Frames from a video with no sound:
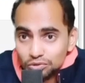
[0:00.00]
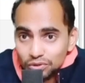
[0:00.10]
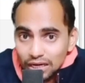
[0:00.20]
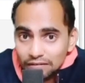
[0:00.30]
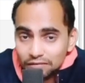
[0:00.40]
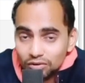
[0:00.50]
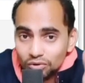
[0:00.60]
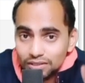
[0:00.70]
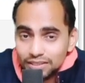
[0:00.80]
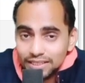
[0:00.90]
have
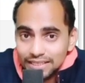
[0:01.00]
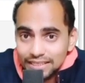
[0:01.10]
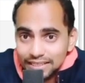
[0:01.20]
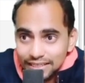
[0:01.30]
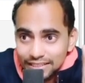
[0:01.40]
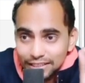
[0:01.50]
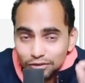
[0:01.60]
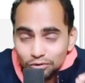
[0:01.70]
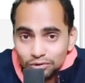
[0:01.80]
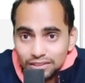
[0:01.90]
already connected
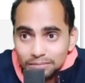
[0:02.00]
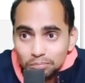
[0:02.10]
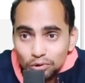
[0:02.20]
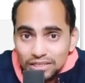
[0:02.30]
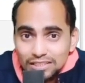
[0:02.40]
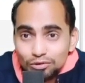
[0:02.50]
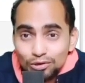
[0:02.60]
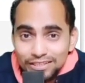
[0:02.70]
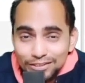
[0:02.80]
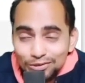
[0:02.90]
all the points, all
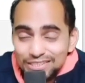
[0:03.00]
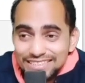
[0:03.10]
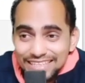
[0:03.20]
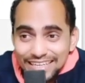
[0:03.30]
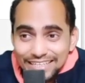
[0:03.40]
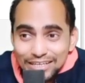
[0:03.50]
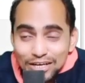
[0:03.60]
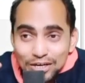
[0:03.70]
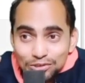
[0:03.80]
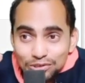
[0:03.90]
the dots, and
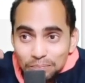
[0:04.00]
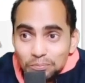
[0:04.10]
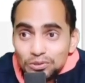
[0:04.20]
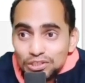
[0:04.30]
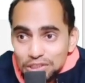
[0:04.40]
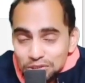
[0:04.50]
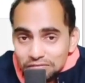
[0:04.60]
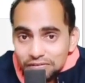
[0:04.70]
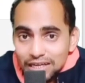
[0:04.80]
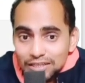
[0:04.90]
you're pushing your
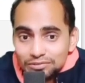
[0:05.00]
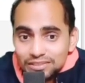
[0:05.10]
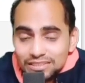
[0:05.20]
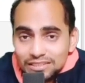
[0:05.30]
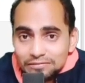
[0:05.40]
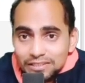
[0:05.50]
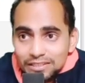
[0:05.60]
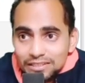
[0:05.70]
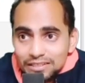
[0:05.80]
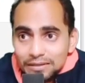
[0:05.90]
file to the server,
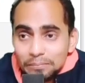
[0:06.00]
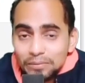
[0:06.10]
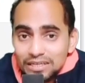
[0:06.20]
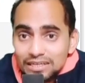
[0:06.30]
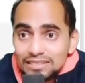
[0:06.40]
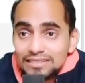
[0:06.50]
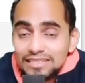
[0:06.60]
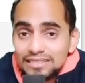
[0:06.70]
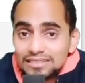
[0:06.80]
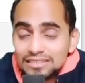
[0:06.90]
but
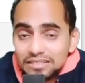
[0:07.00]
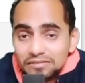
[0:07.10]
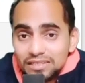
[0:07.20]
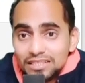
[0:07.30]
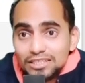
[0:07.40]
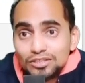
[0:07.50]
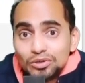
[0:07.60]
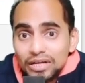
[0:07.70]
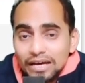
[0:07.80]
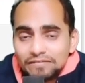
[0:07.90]
the server does
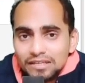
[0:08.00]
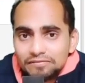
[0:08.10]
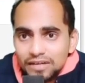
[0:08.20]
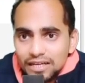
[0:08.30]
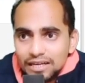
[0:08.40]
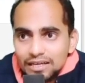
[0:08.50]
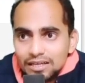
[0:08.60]
not have that file.